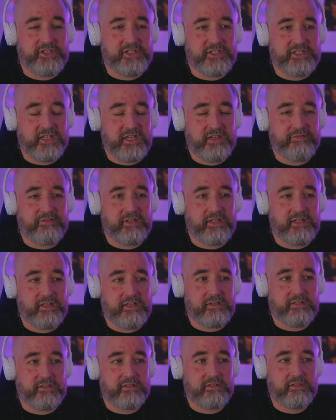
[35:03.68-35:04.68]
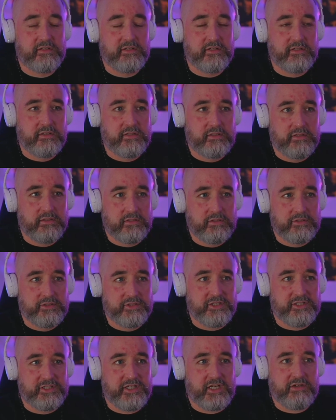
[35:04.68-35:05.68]
and she saved the kid.
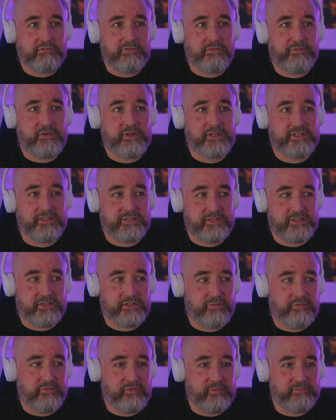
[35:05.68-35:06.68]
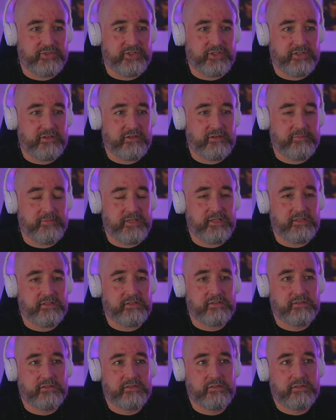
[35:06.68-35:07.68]
She sacrificed herself for him. Do you know what I
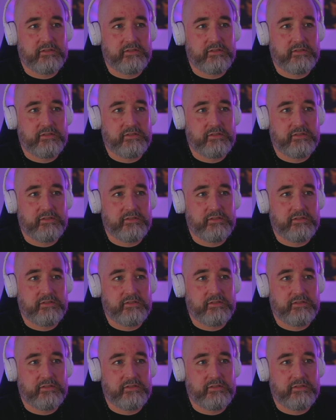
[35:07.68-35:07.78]
mean?